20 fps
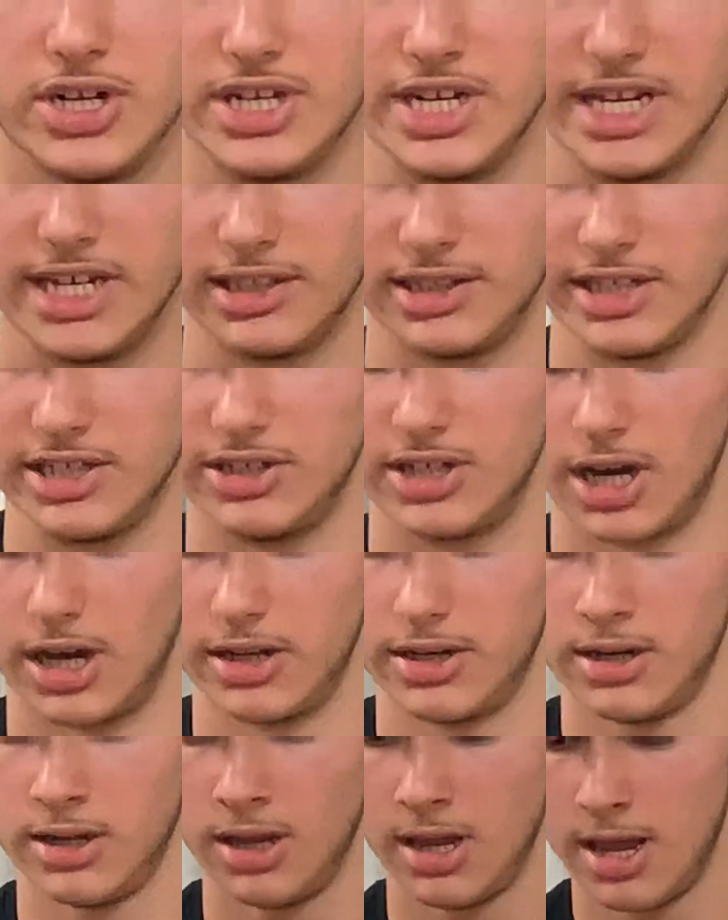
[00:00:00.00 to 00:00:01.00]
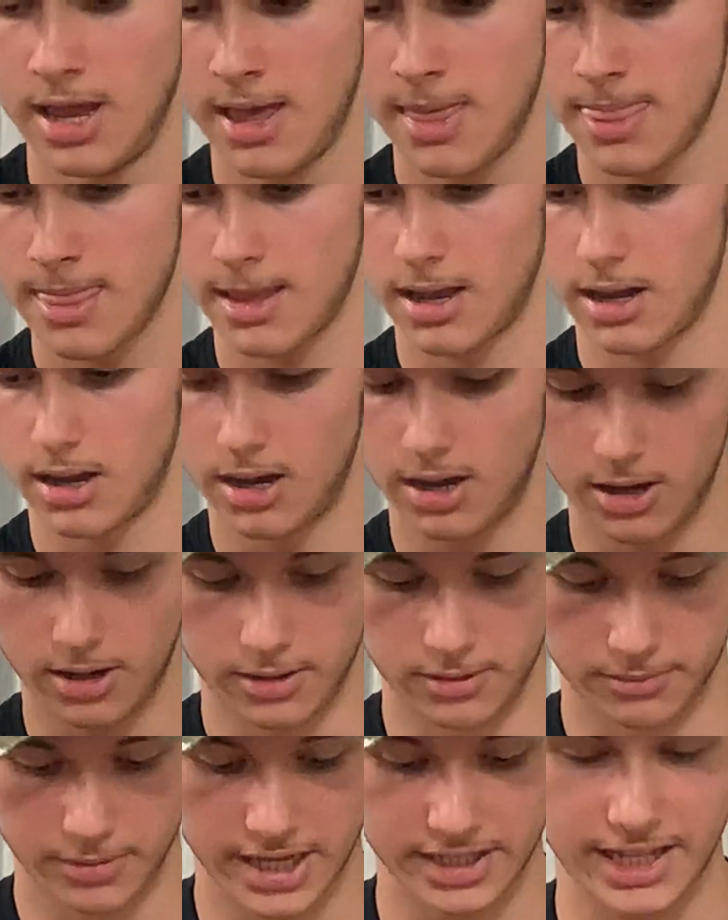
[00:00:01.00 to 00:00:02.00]
neatly done.
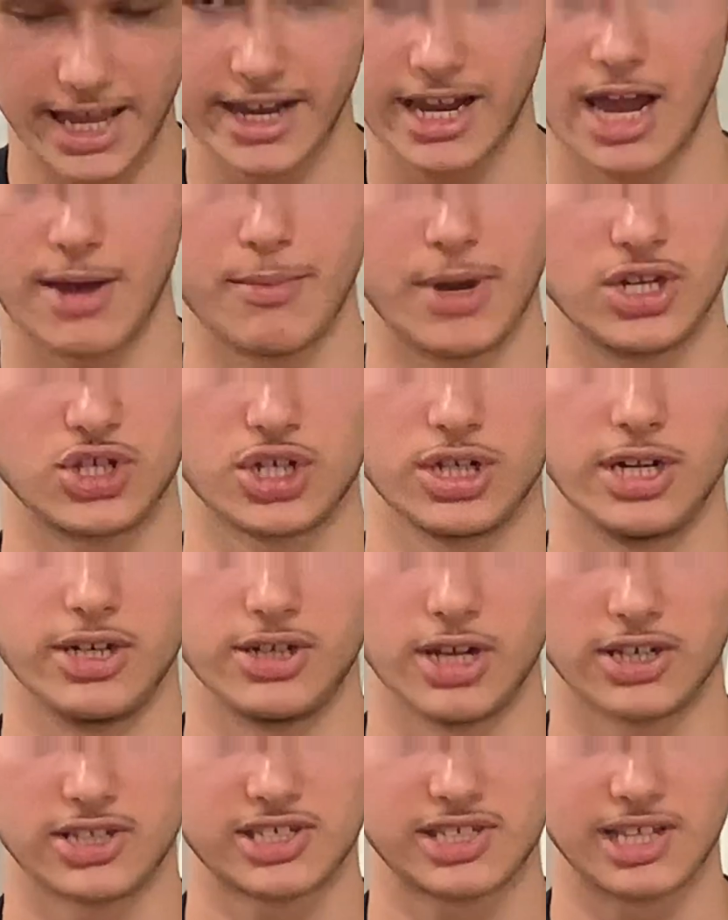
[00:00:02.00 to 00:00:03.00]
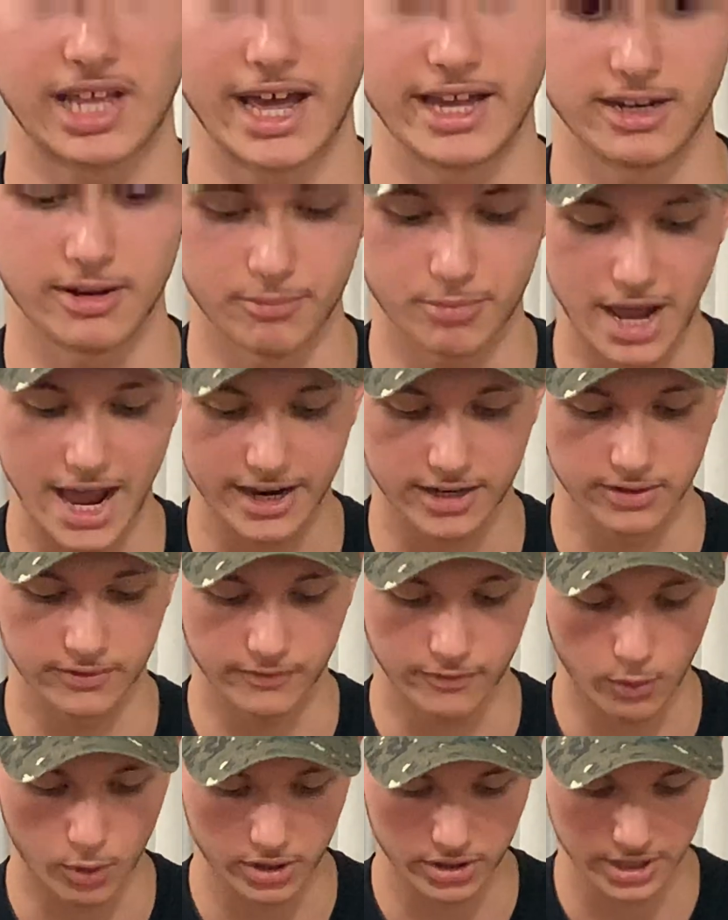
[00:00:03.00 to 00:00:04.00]
And like I mentioned, it does slide back and
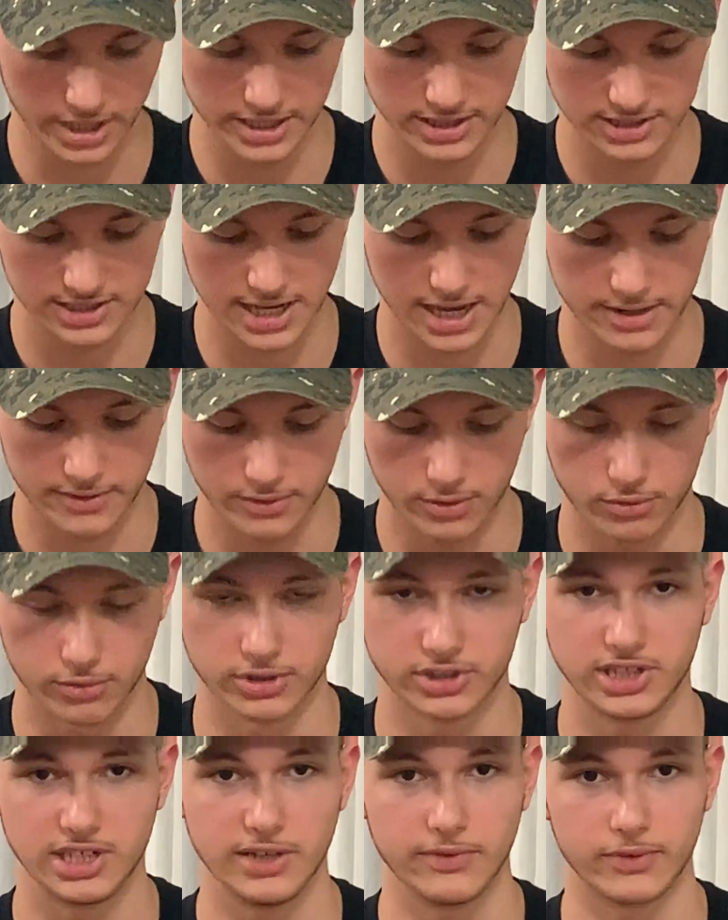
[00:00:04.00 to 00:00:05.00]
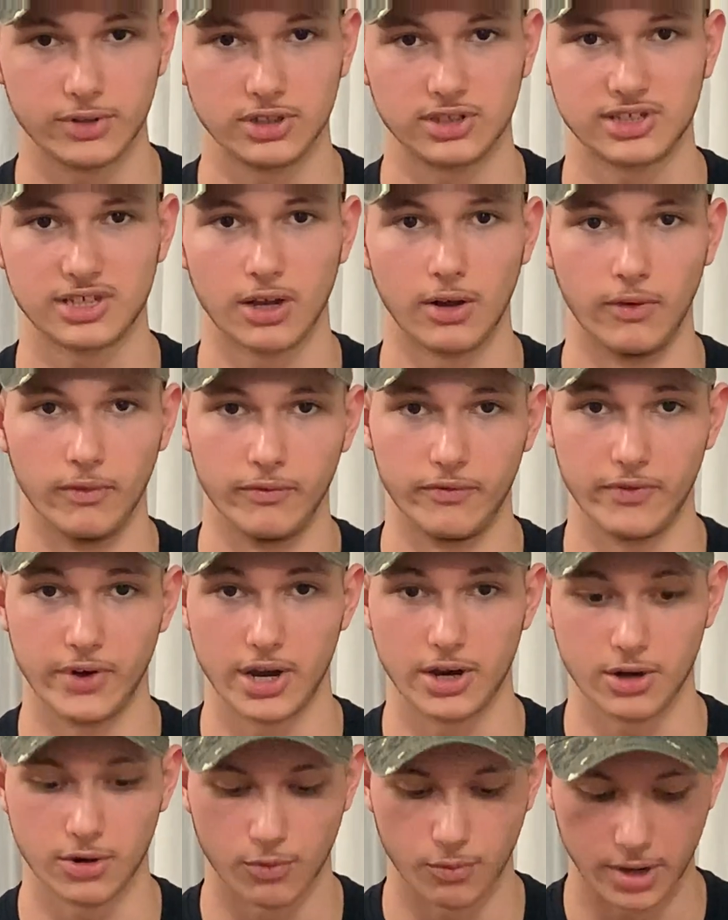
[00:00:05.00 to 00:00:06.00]
forth inside of the receiver itself
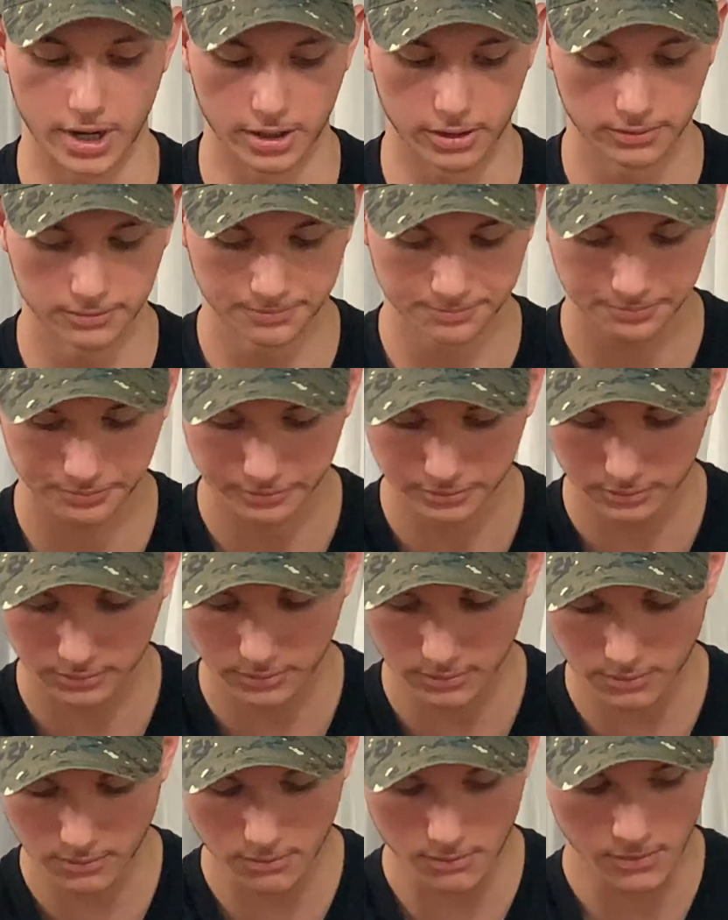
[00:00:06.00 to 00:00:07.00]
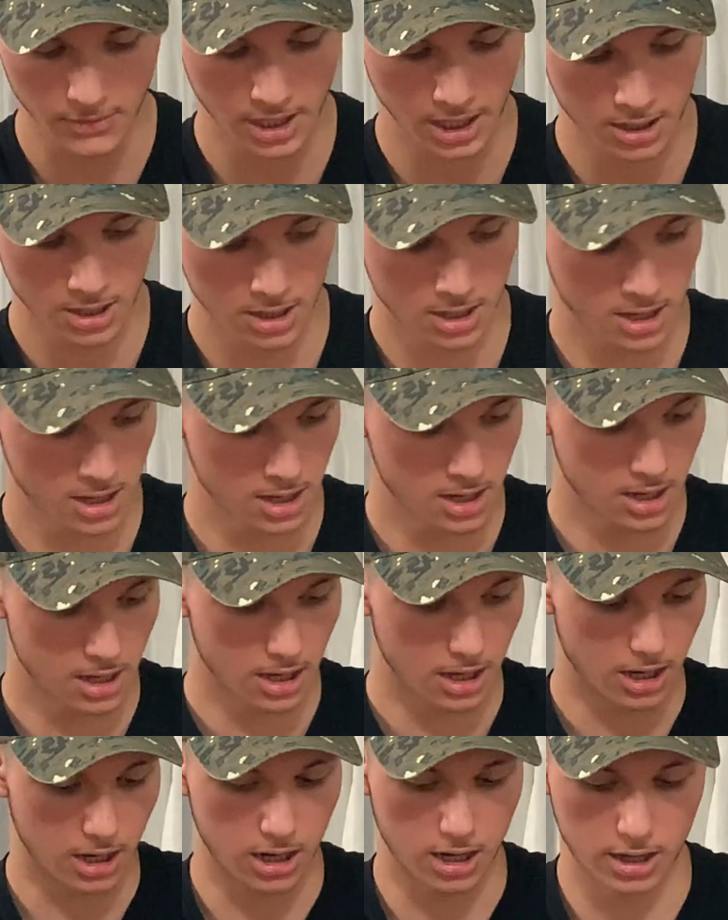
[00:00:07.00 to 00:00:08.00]
very well.
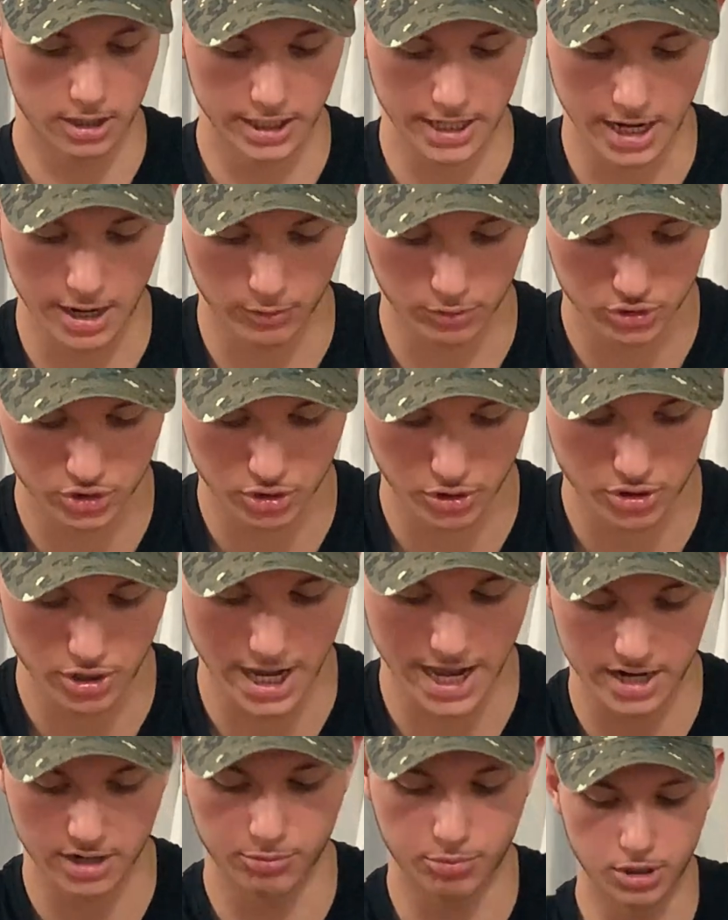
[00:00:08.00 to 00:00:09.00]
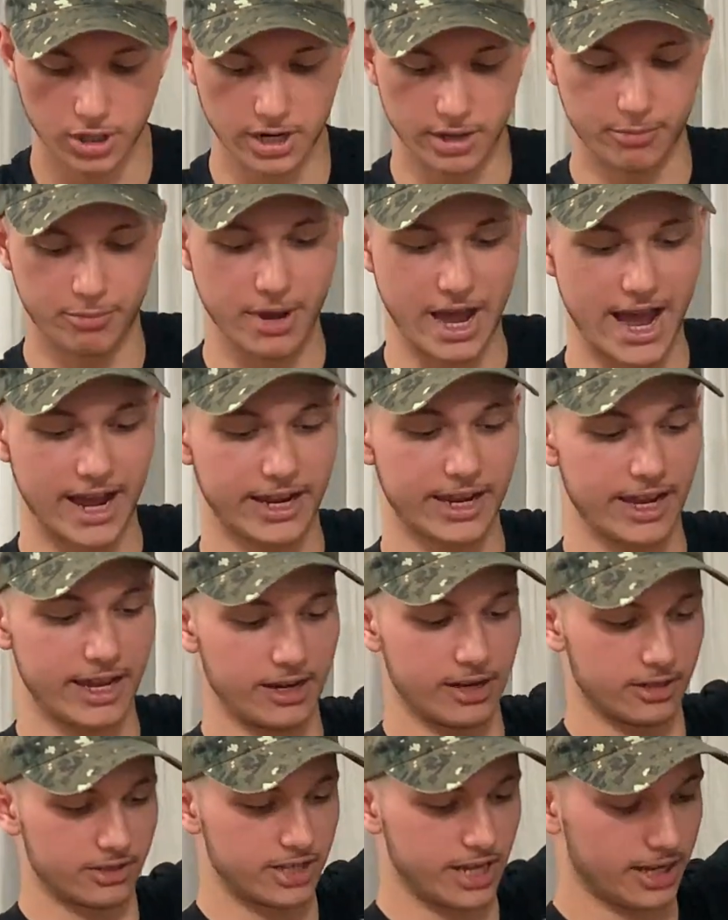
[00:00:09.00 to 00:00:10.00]
And I will show you how to put it back and
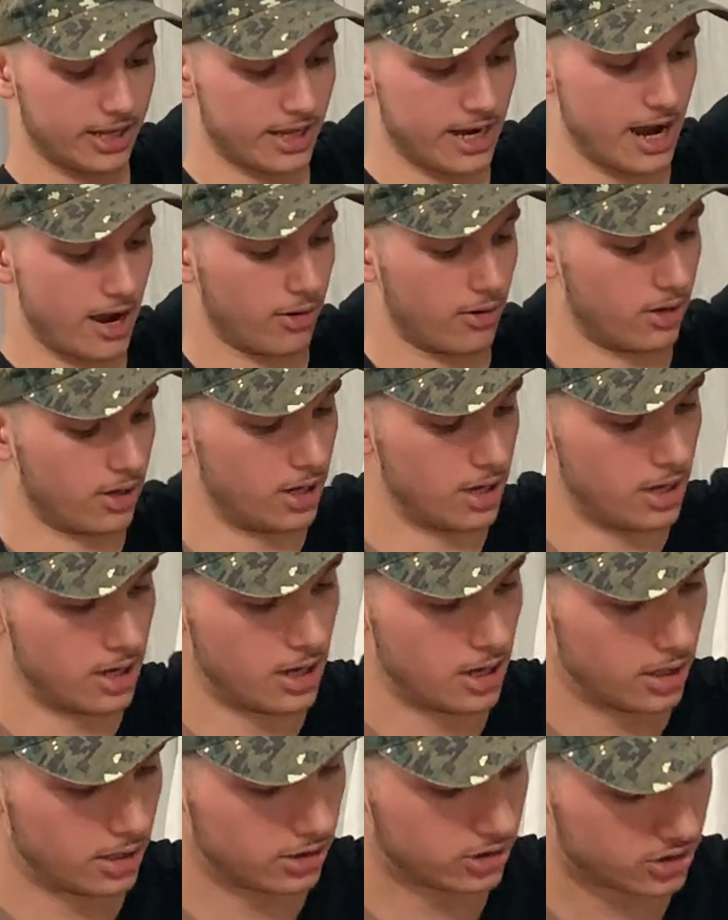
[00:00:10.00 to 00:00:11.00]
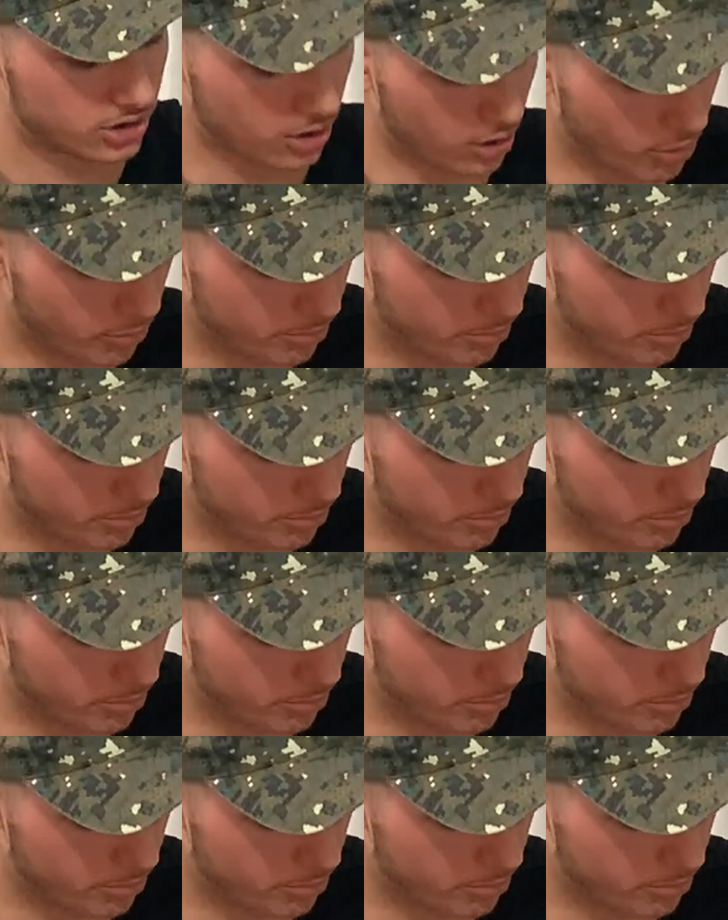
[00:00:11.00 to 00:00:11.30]
then take it out. So